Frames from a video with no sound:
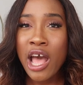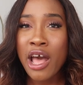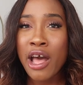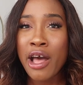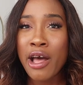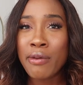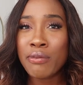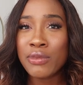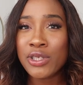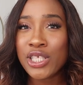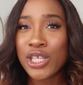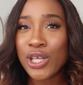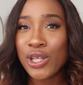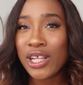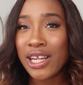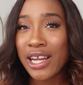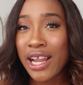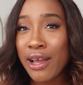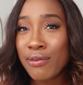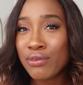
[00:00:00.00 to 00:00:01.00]
um, so
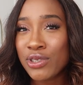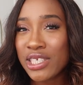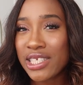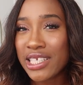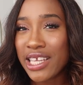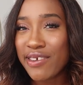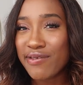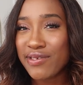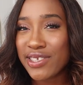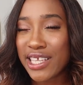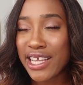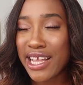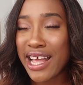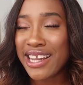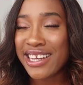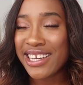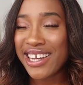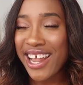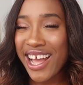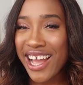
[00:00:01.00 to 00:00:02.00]
the lime just gives it
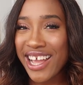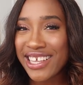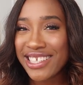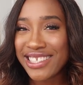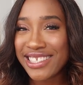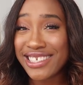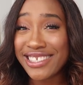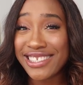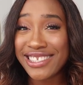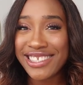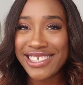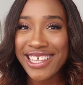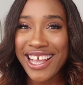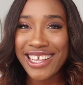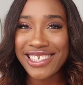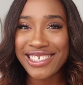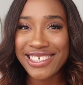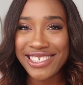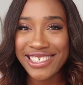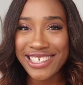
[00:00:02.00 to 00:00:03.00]
a nice
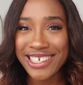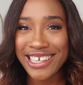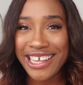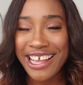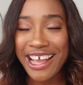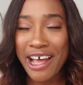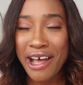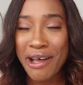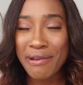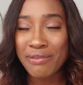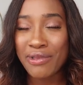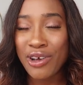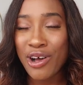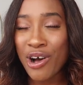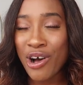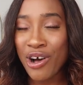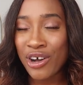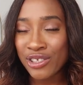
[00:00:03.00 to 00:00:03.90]
zesty um,